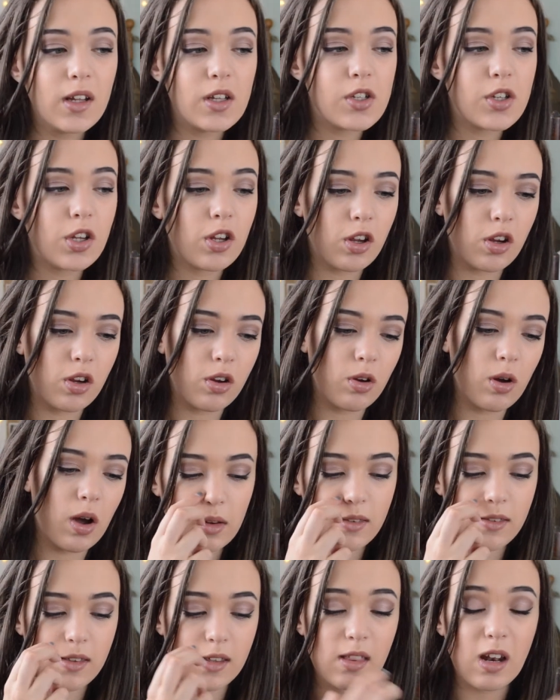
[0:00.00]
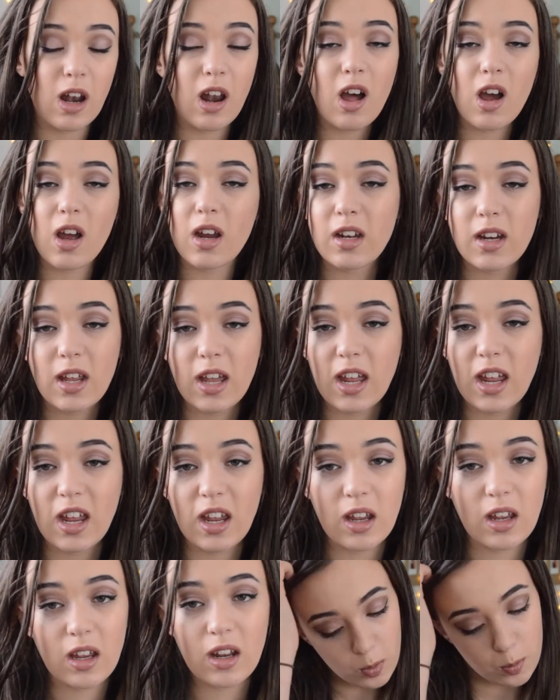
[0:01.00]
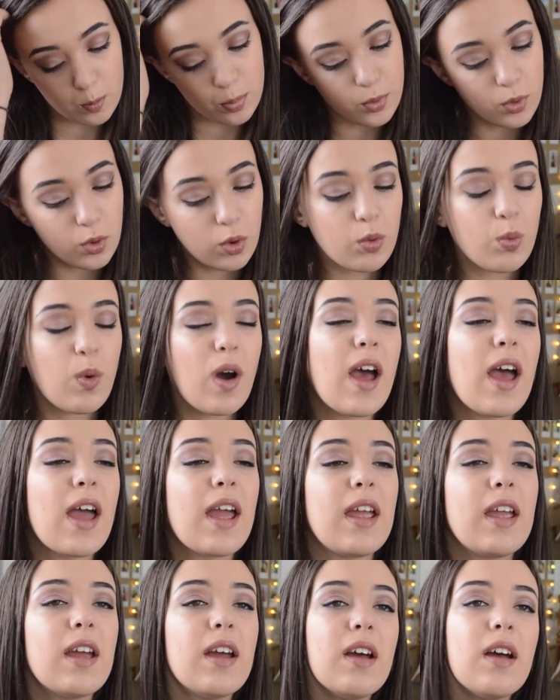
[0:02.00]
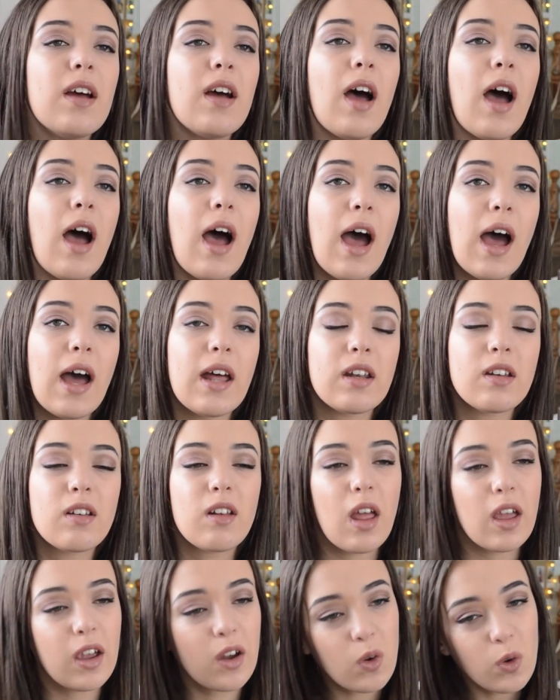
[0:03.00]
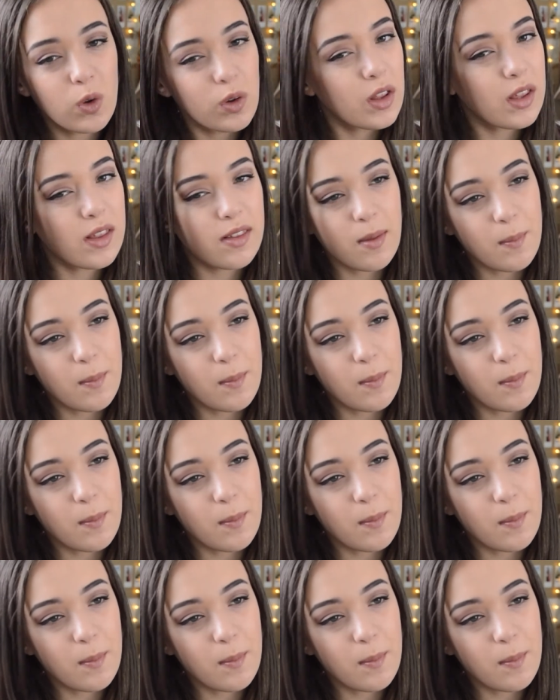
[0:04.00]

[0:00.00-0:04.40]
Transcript: to see the Lion King on Broadway and like all these